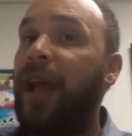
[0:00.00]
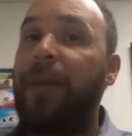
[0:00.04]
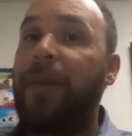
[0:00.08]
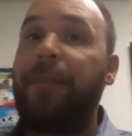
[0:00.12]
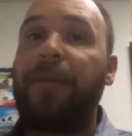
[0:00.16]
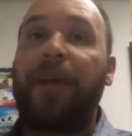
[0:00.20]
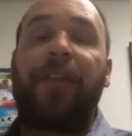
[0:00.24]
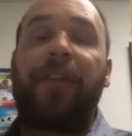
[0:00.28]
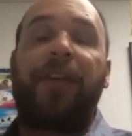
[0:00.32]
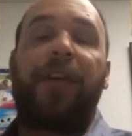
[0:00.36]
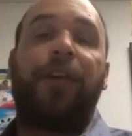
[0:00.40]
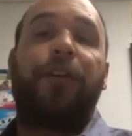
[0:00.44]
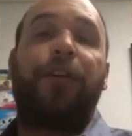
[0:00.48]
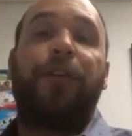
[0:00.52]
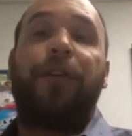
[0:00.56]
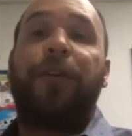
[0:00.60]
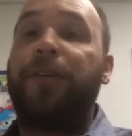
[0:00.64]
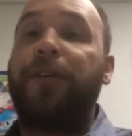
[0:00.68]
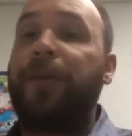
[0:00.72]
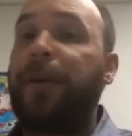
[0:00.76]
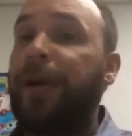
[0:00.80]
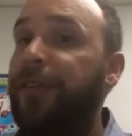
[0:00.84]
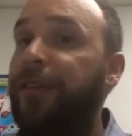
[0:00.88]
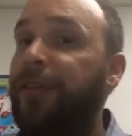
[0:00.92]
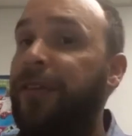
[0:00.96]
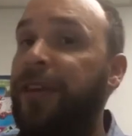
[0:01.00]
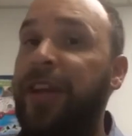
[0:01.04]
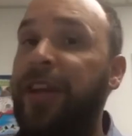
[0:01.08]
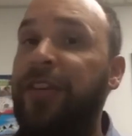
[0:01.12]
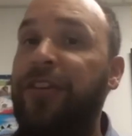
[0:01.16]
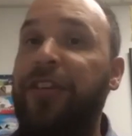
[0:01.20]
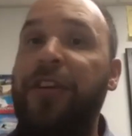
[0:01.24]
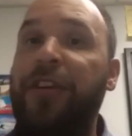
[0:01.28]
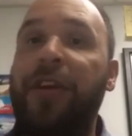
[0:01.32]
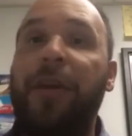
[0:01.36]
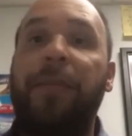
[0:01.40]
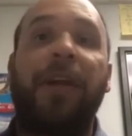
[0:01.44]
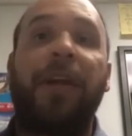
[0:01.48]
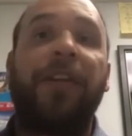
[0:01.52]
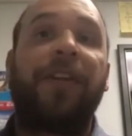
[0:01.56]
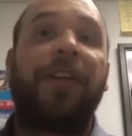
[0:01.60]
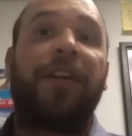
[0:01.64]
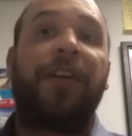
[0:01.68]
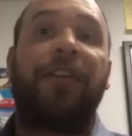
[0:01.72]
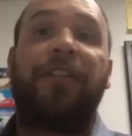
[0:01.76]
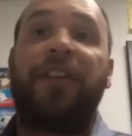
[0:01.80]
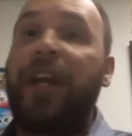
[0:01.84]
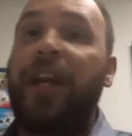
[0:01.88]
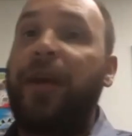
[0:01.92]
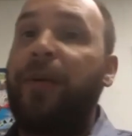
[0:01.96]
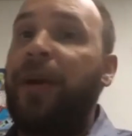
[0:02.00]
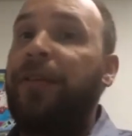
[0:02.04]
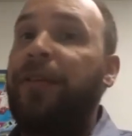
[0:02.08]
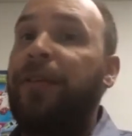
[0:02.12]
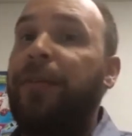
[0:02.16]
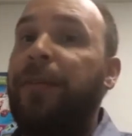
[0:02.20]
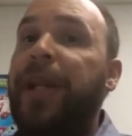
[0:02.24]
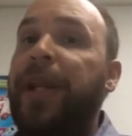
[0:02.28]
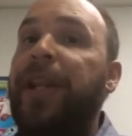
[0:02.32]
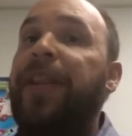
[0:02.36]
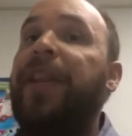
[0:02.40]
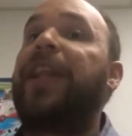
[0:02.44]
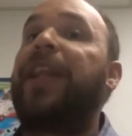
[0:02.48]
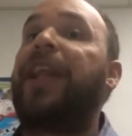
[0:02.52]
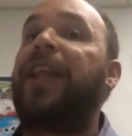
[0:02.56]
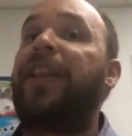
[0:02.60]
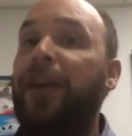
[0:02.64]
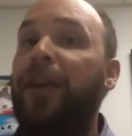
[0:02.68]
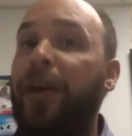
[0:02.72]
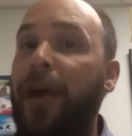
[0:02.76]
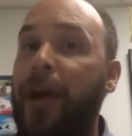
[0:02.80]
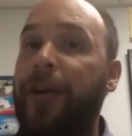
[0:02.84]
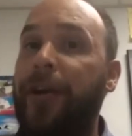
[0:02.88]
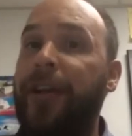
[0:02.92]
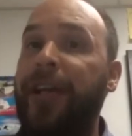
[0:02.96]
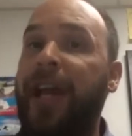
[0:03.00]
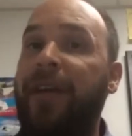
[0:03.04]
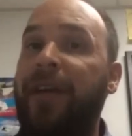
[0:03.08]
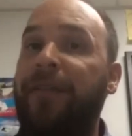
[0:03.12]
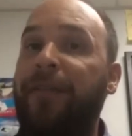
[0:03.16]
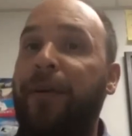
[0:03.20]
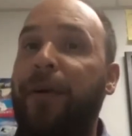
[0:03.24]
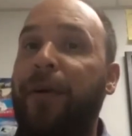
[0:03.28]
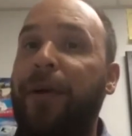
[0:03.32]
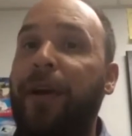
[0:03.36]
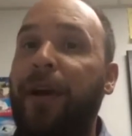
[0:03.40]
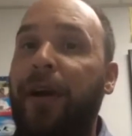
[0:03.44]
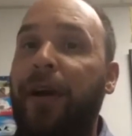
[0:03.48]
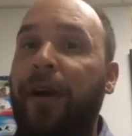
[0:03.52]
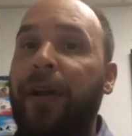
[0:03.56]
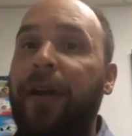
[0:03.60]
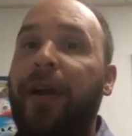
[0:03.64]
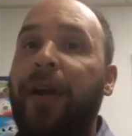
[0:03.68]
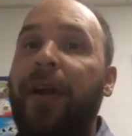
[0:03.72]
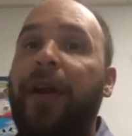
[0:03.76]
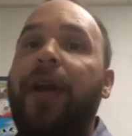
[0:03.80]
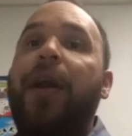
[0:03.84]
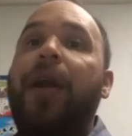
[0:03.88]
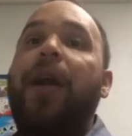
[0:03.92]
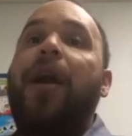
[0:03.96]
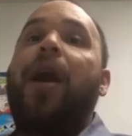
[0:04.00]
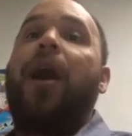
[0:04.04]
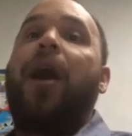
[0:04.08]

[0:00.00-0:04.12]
I'm not there to do their presentation. I'm not there to take away from anything that they already have going on.